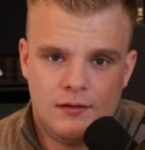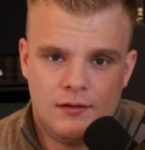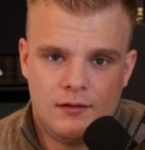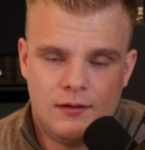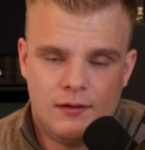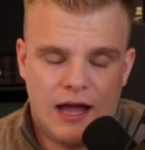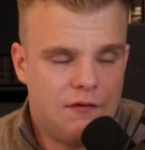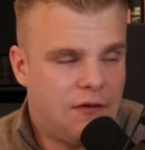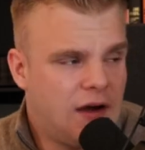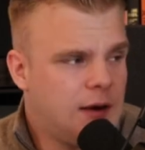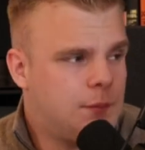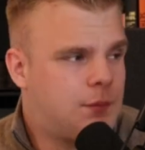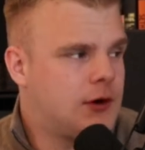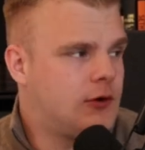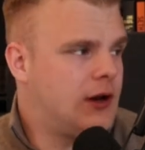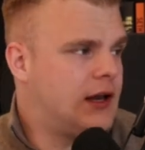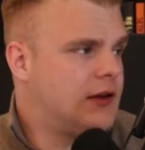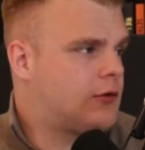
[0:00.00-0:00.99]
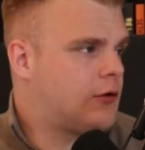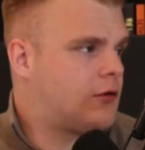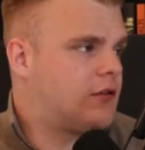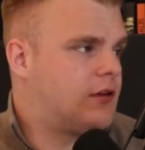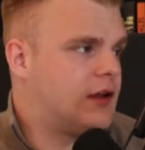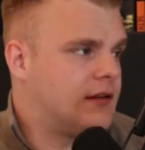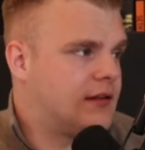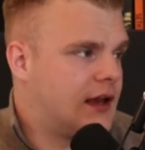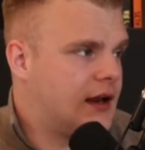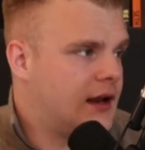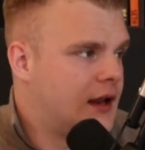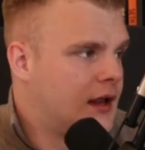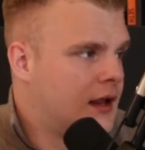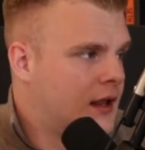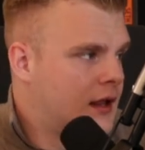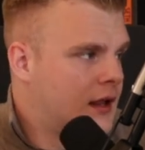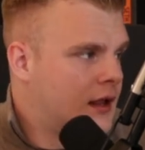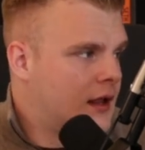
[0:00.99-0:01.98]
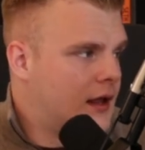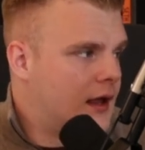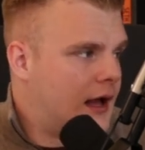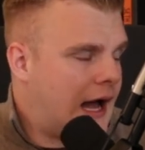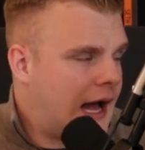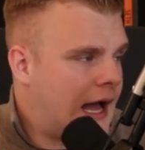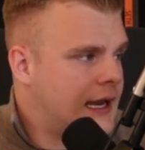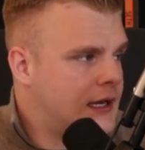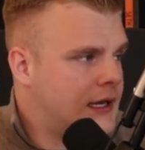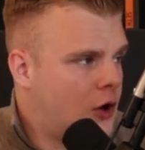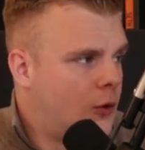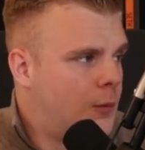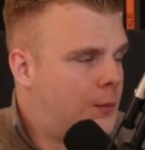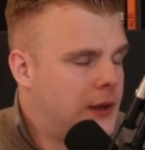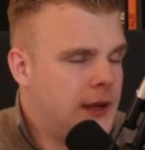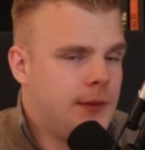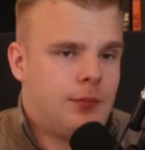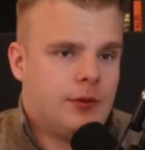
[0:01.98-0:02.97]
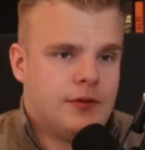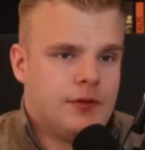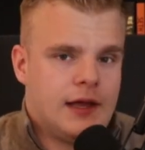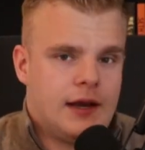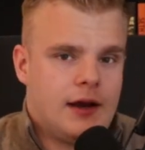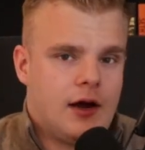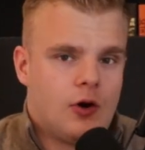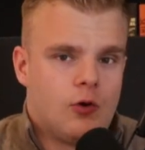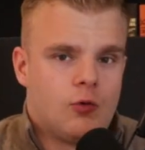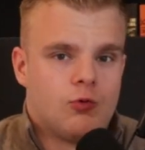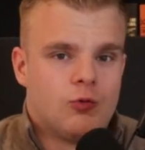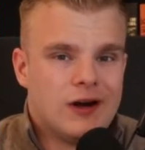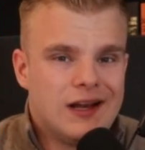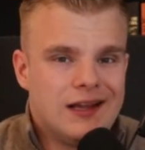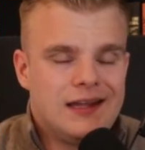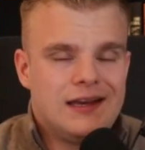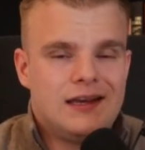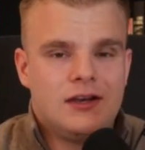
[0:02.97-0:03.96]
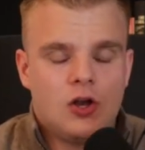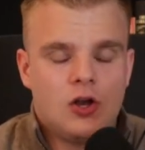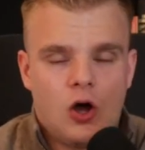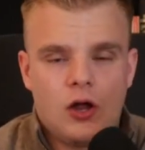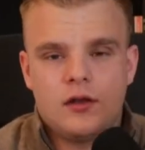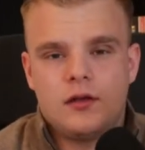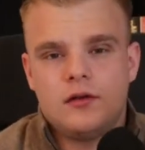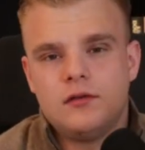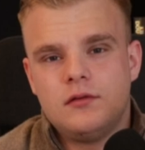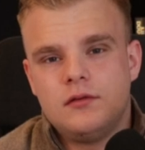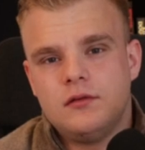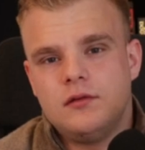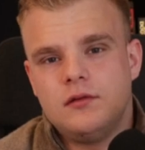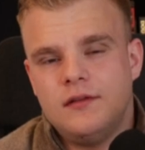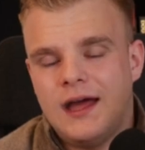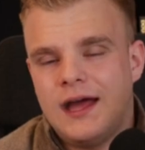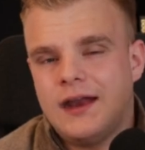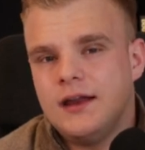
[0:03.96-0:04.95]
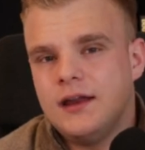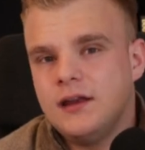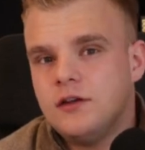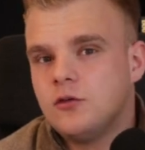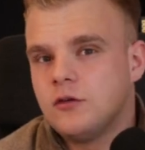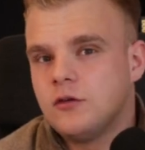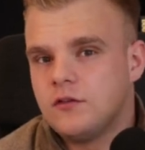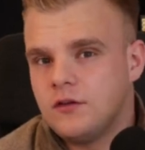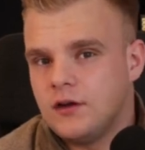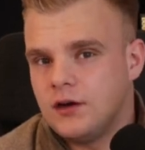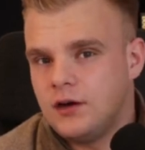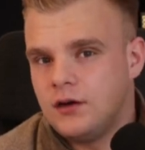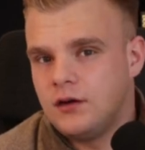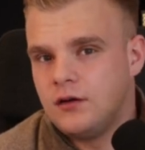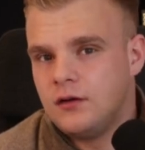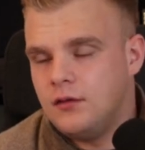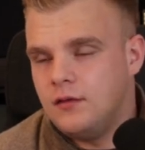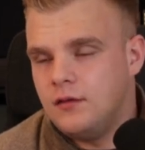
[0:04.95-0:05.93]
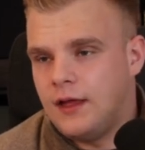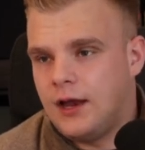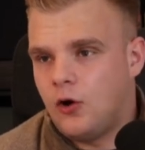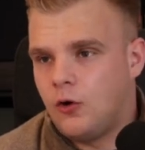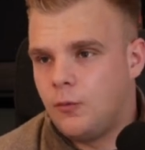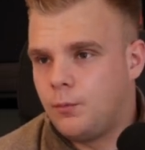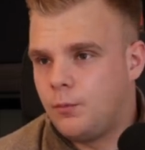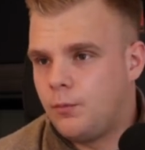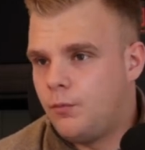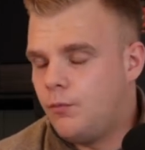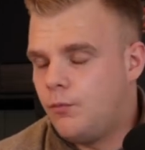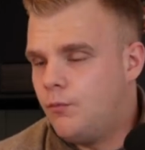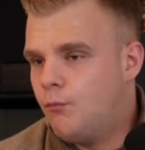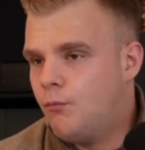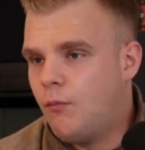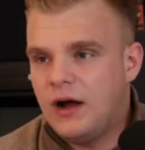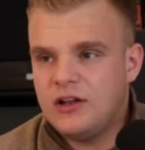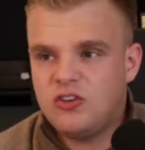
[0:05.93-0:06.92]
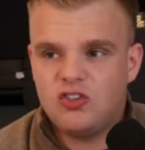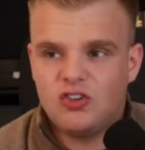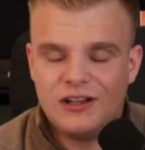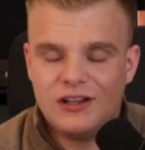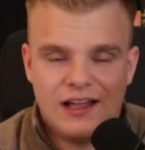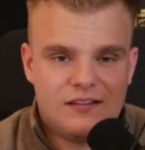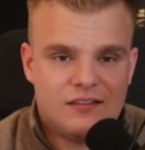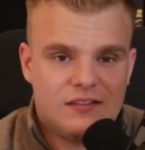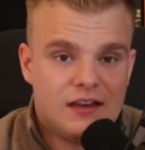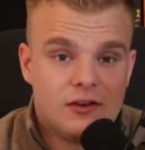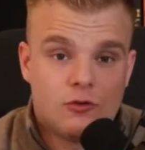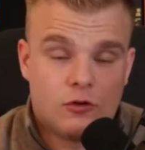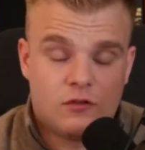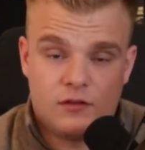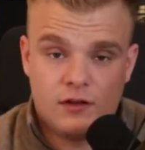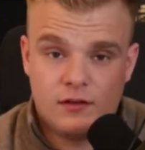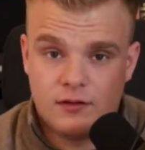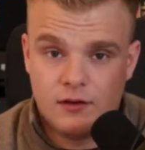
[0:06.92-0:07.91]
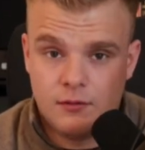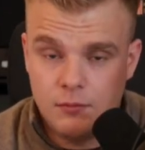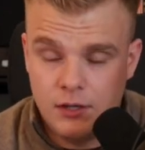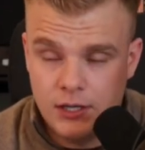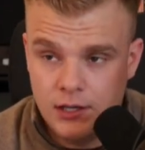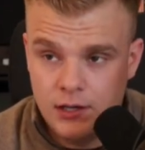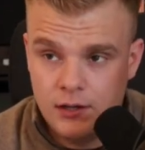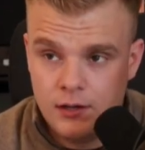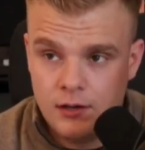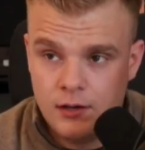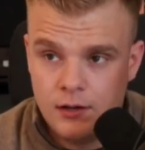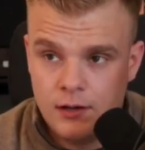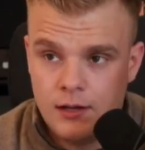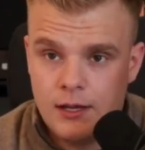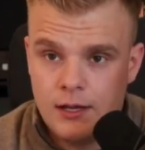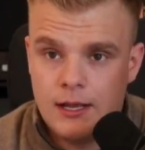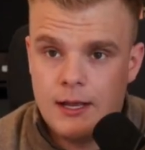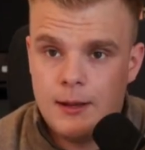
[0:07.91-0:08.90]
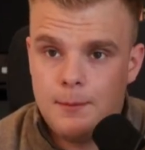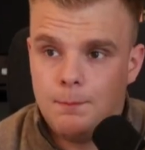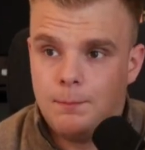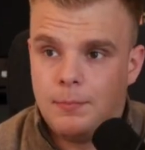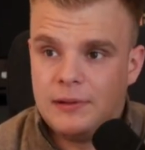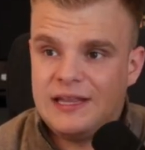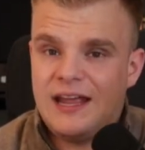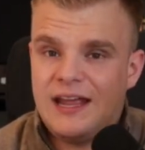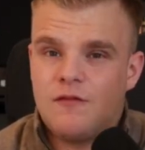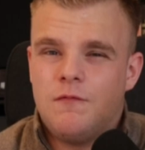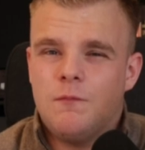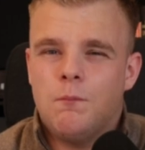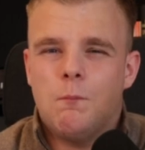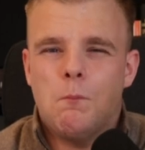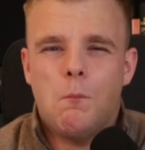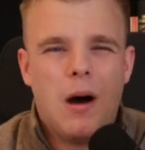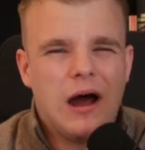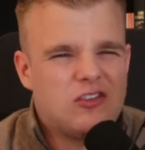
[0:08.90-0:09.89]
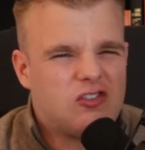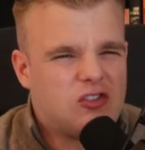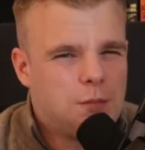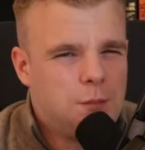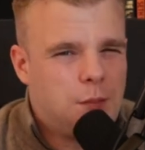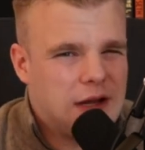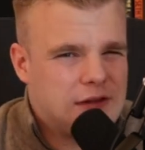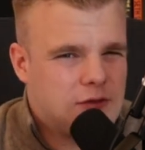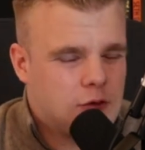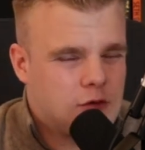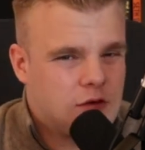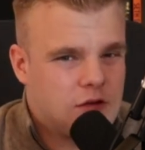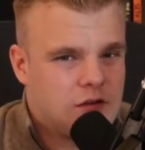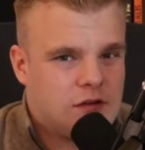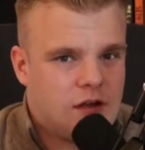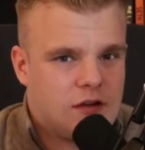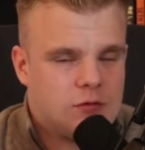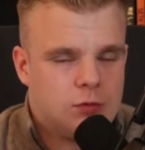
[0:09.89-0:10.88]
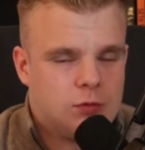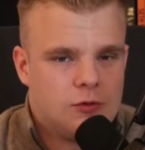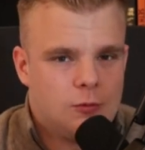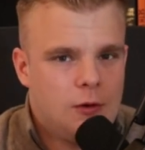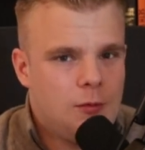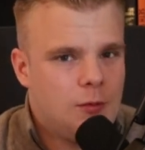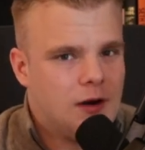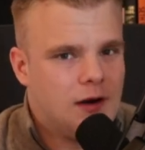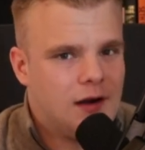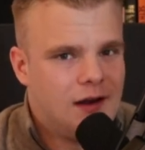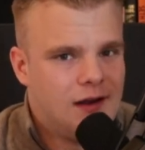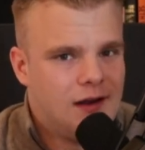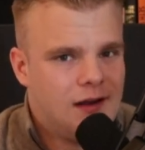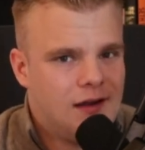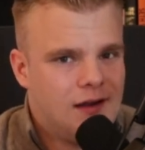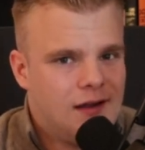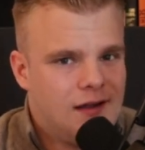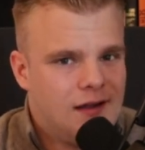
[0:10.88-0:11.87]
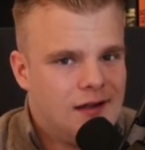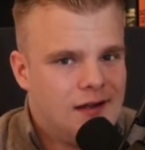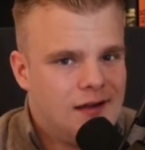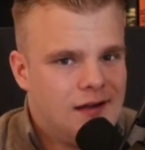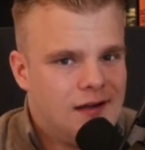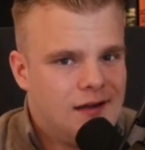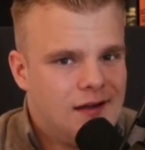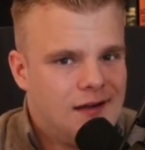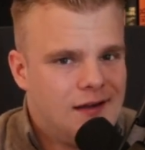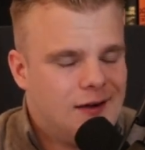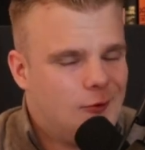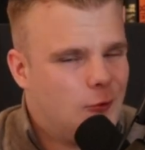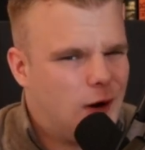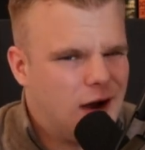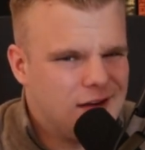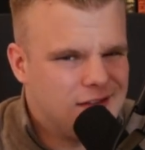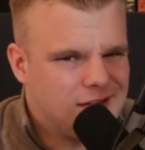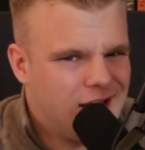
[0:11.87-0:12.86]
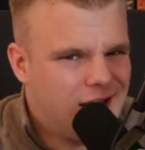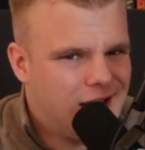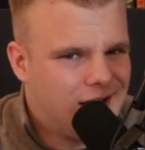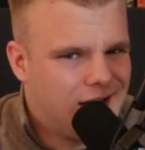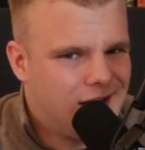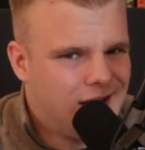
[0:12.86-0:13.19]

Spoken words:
I find it pretty interesting that I know people that are really not that interesting, that are much less interesting than me, but they have much better success with women. Why is that?